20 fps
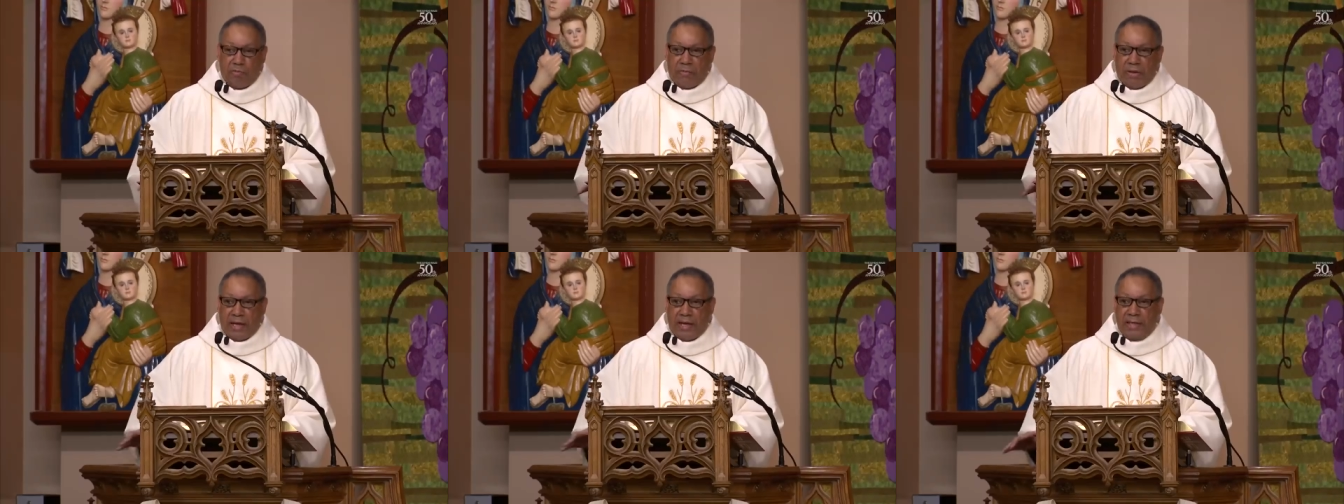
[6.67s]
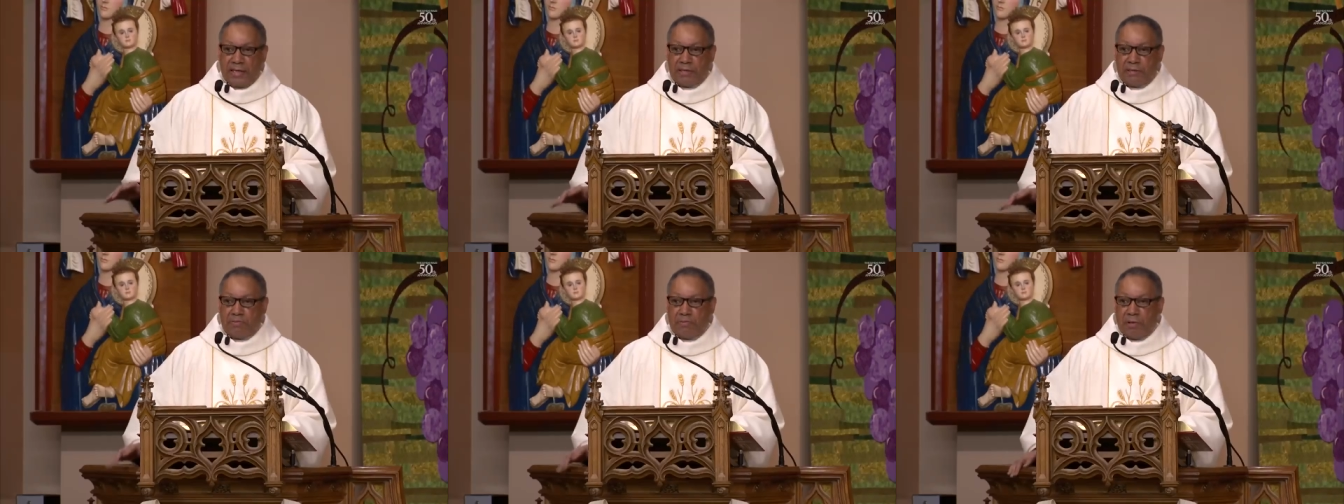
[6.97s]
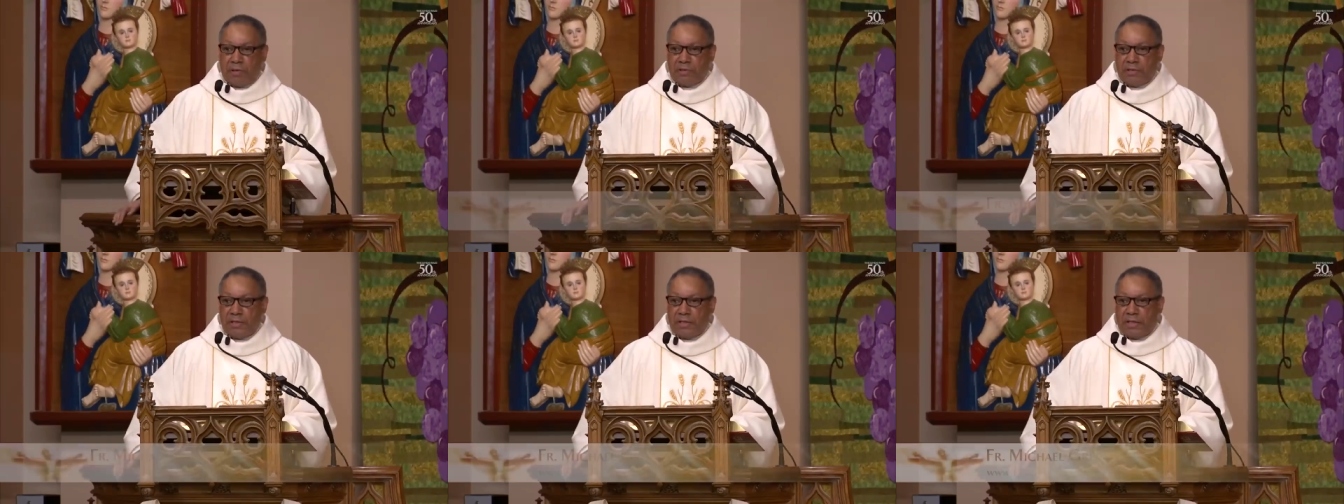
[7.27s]
past,
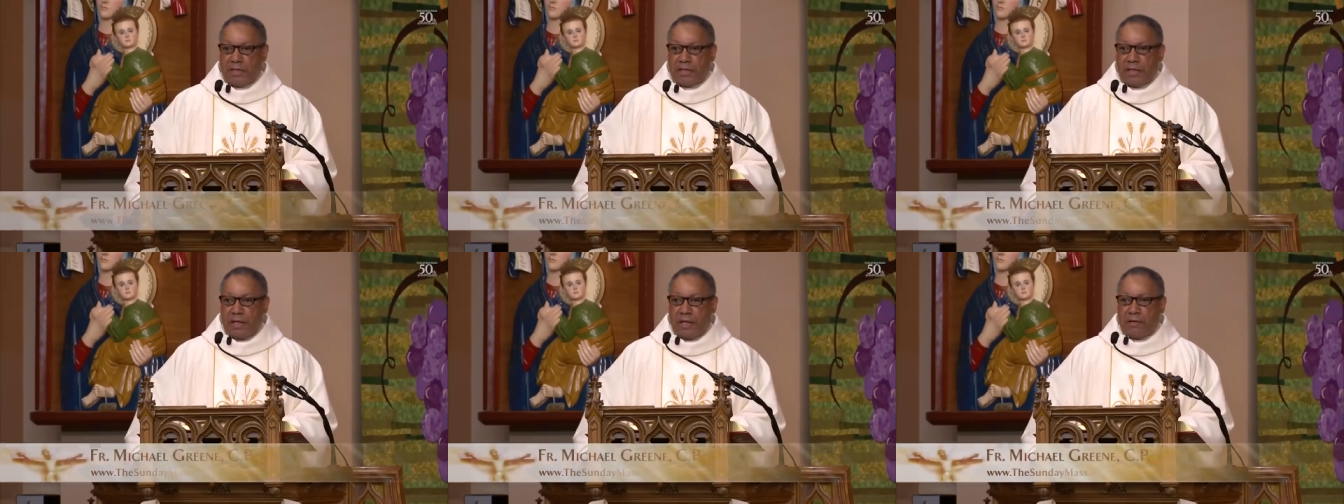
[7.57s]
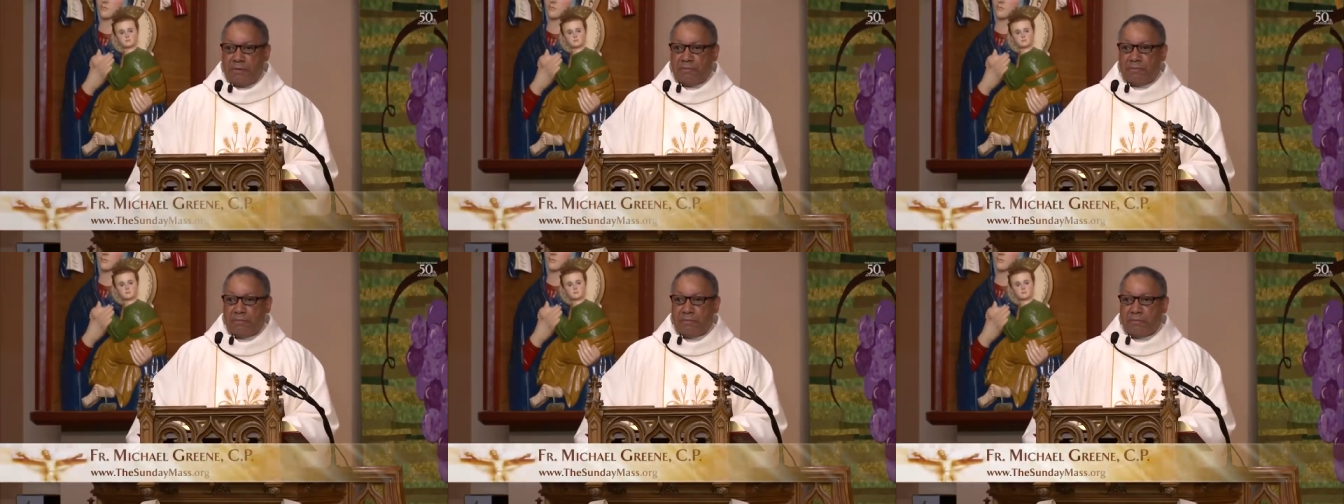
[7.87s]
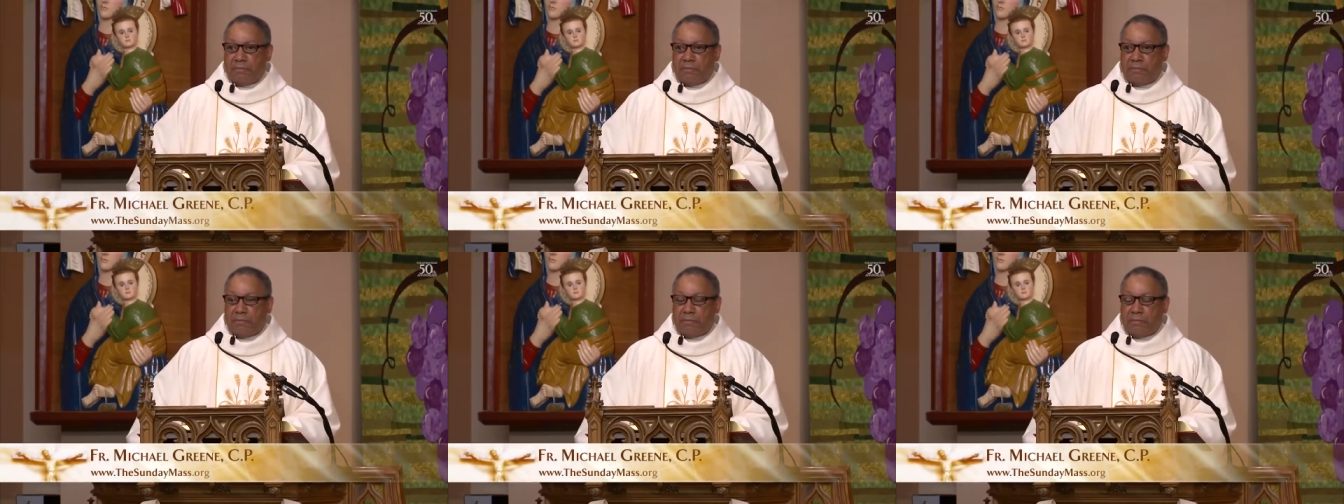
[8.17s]
present, and come,
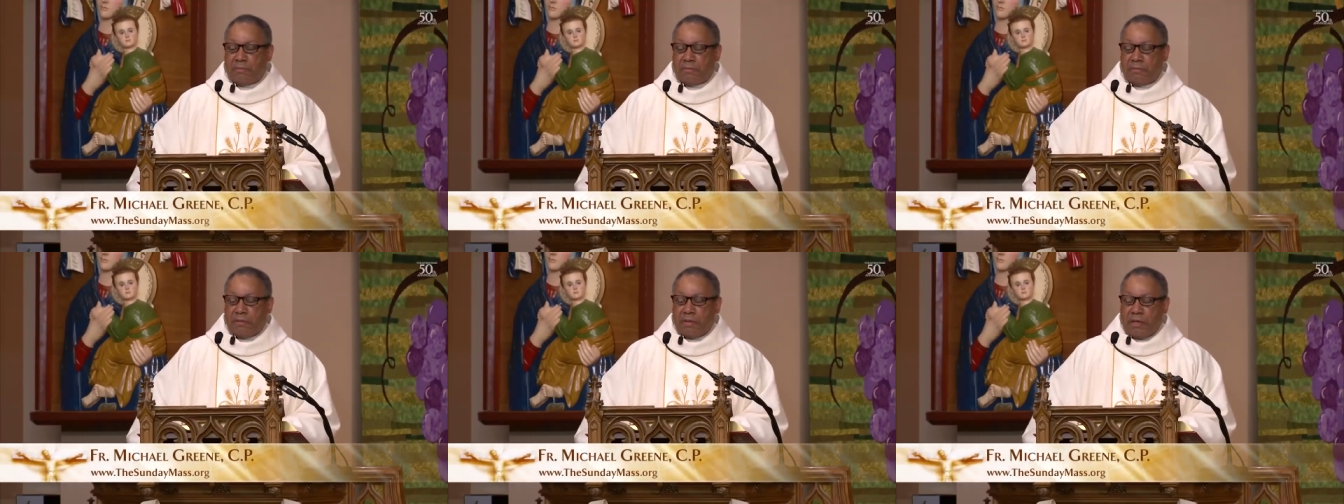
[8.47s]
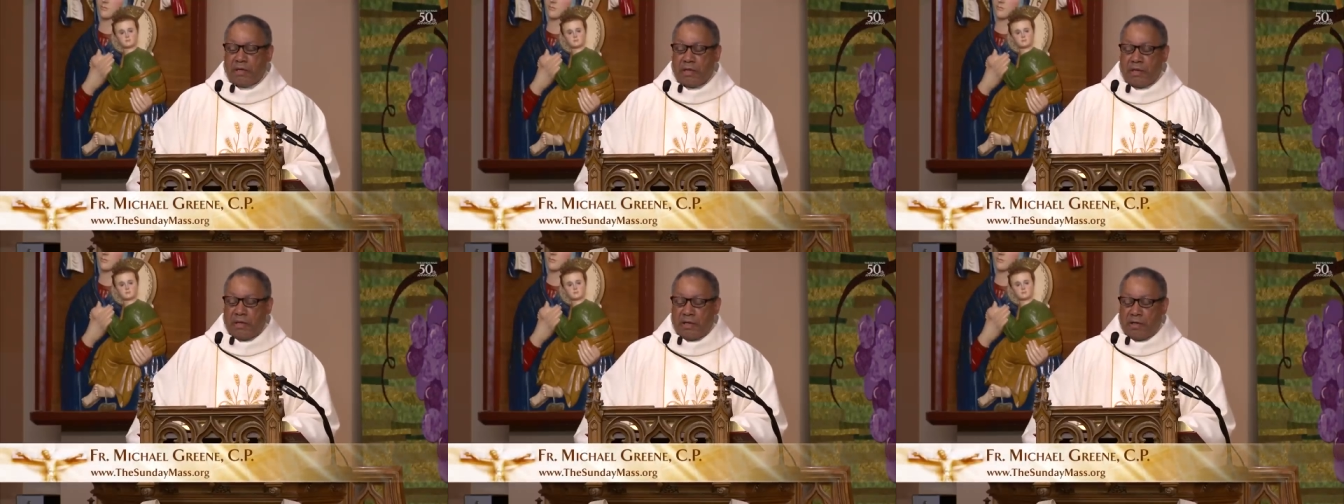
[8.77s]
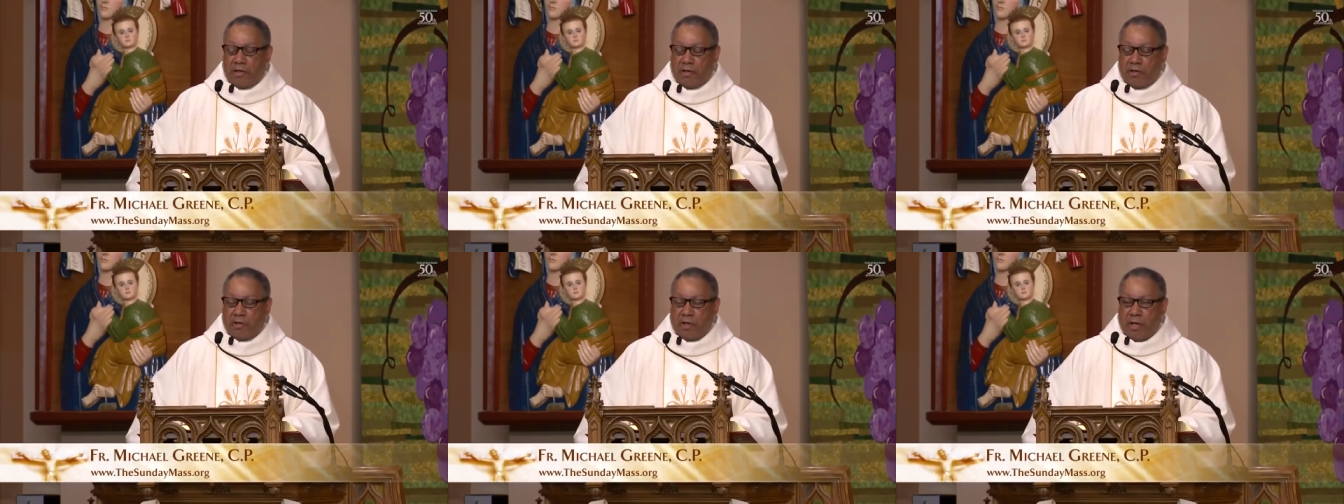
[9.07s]

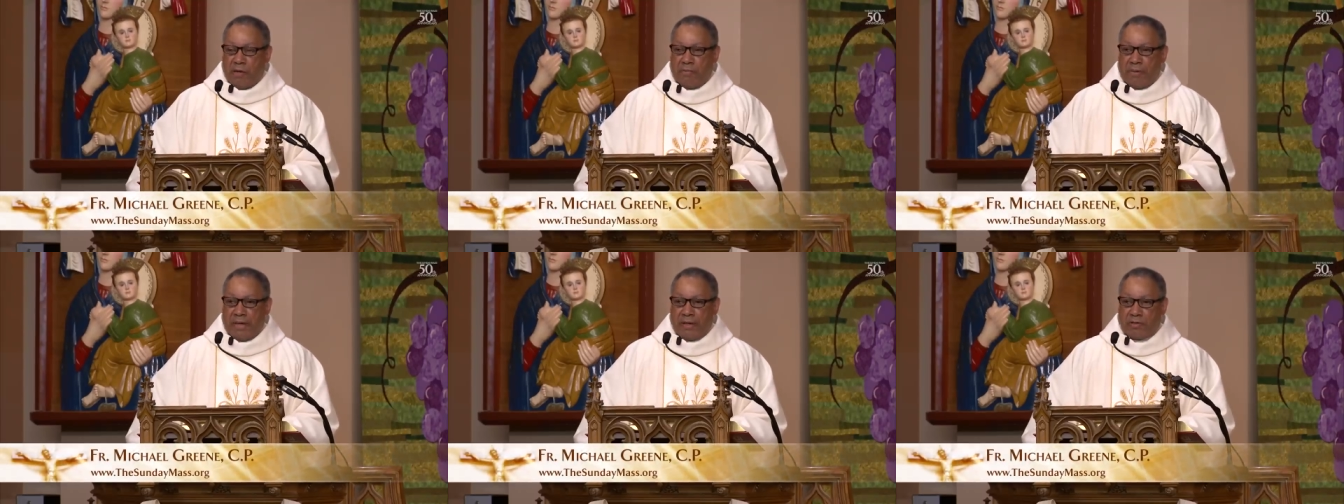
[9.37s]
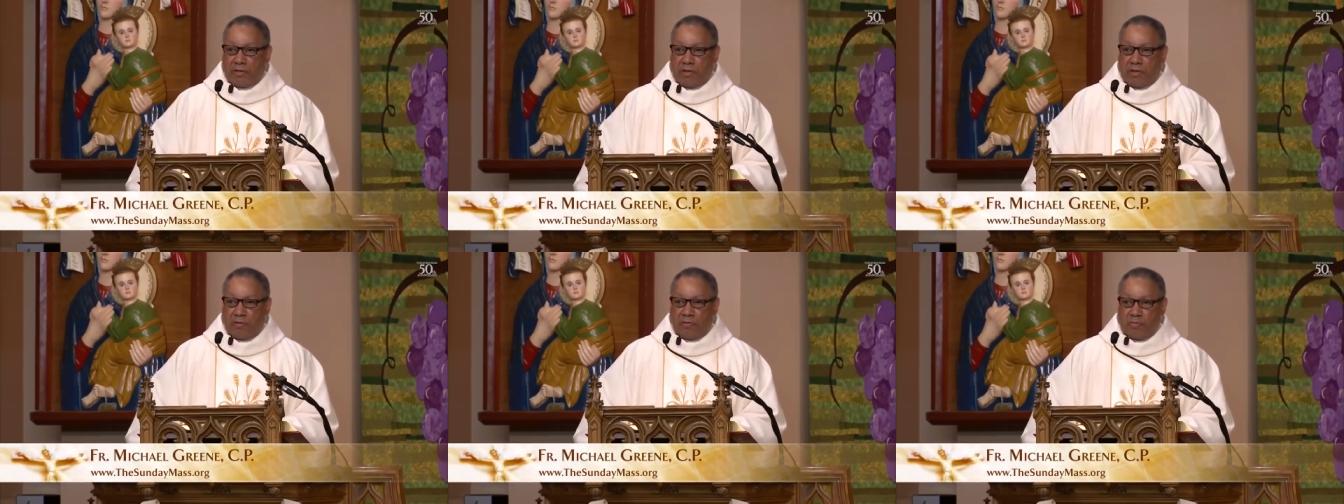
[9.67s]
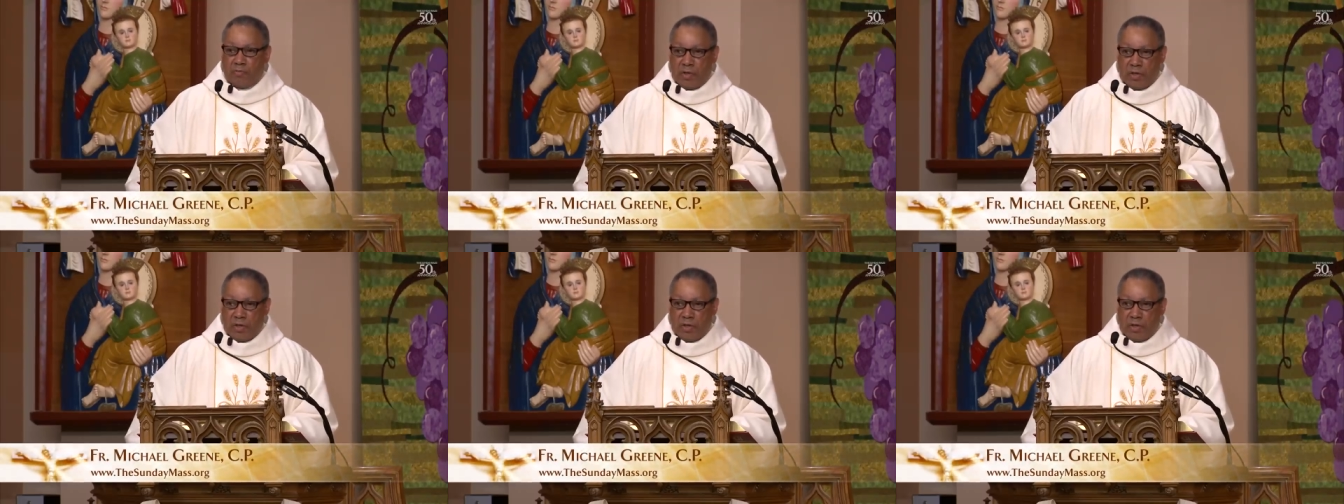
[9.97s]
about